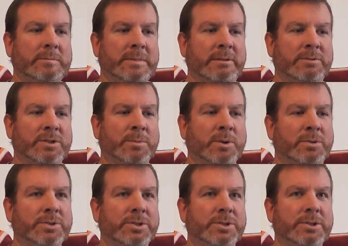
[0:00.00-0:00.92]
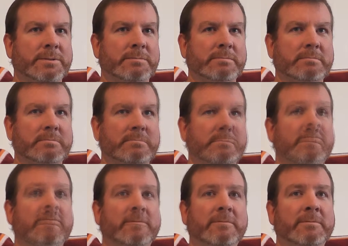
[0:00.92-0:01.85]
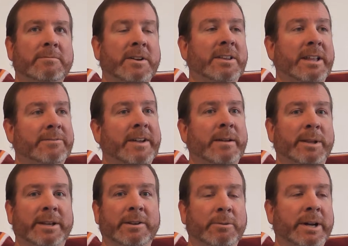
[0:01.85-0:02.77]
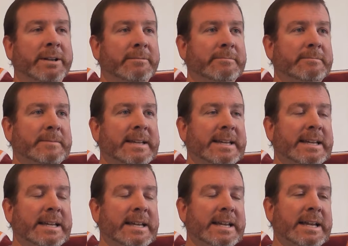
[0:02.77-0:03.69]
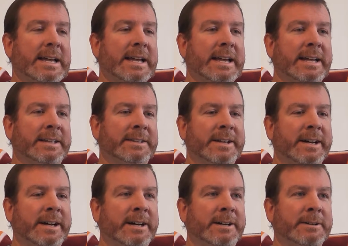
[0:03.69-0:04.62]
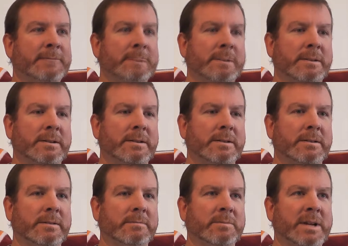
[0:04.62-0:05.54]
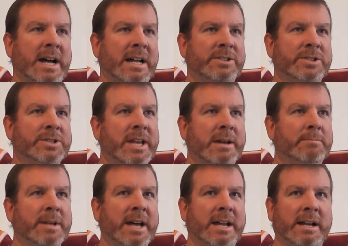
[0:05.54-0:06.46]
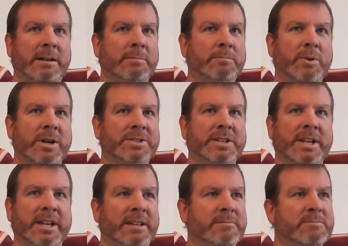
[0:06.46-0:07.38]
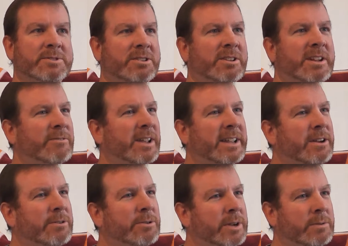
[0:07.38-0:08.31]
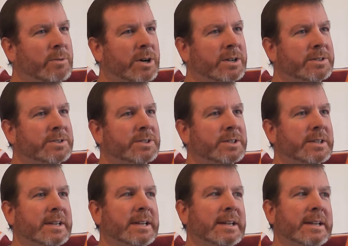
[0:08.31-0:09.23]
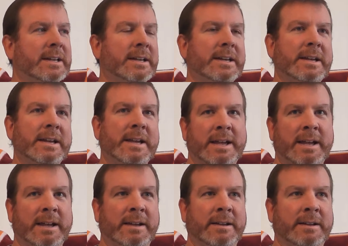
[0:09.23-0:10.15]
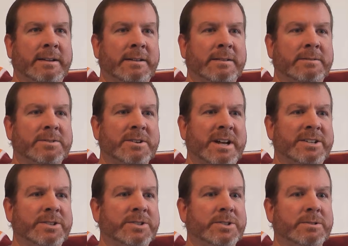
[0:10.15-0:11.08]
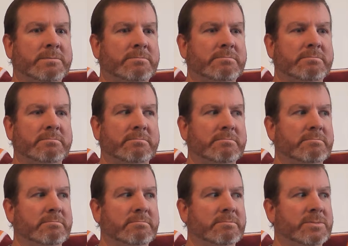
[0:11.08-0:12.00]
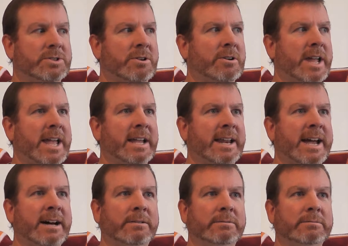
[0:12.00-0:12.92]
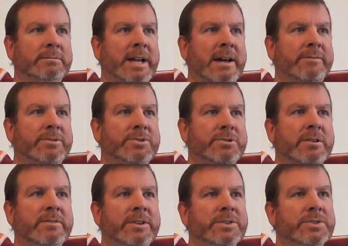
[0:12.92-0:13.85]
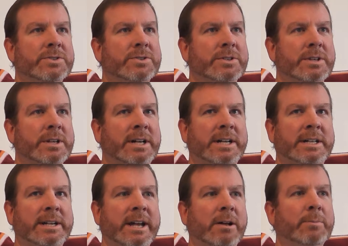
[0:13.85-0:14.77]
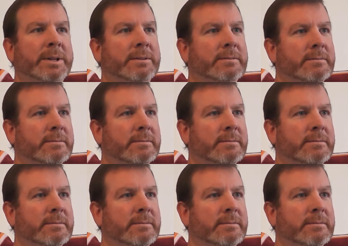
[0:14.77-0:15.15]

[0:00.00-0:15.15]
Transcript: it was almost felt like family in a way. And God just kept kind of pressing in. Still didn't really know who he was. And so I just started hanging out after service, helping.